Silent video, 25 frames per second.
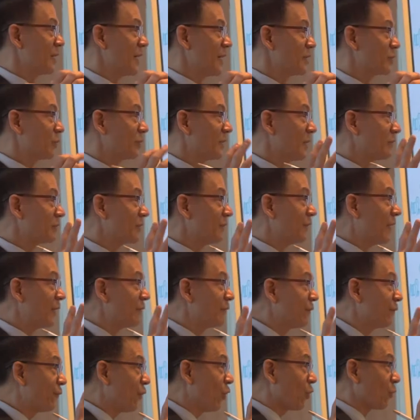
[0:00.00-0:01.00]
Okay, so now
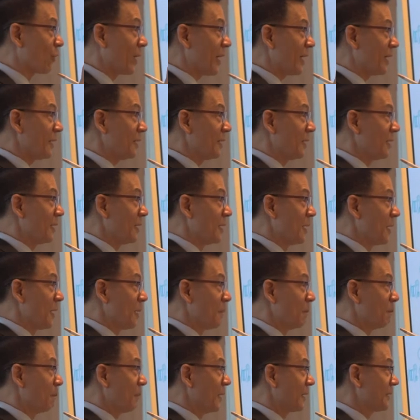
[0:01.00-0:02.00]
divide in four, right?
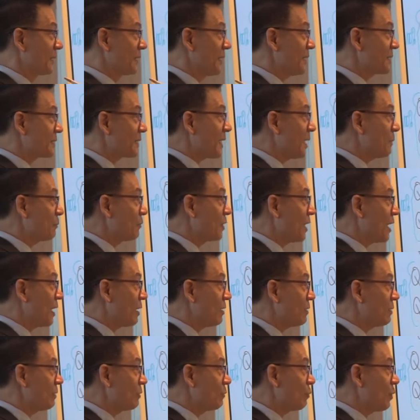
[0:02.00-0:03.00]
But this time
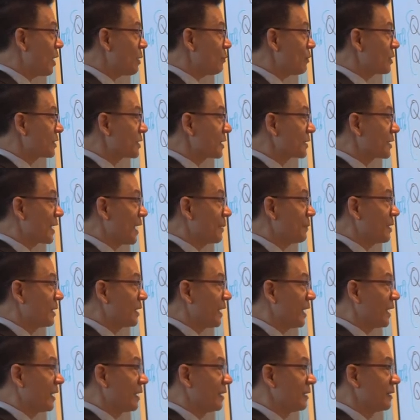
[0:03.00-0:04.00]
around, what was the
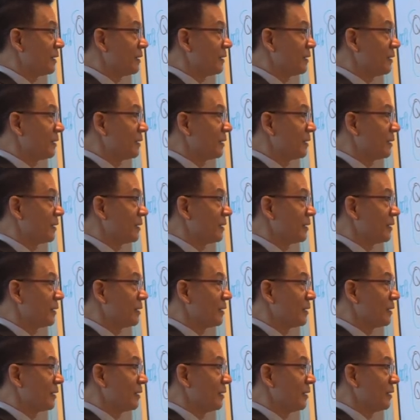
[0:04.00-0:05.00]
timing like?
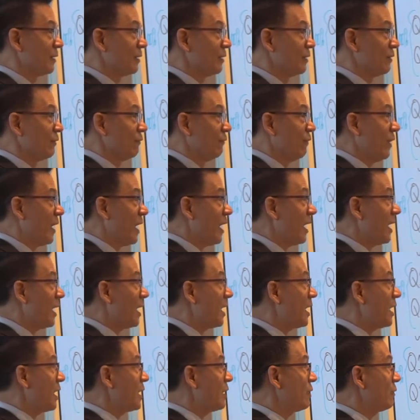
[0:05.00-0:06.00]

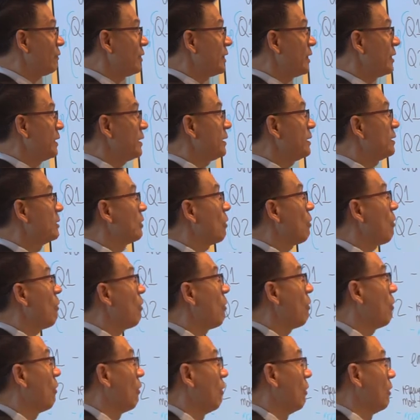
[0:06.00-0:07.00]
Very
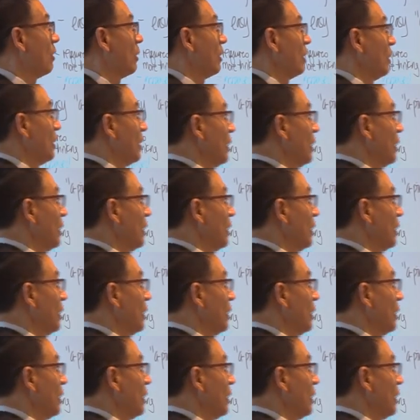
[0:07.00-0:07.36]
long.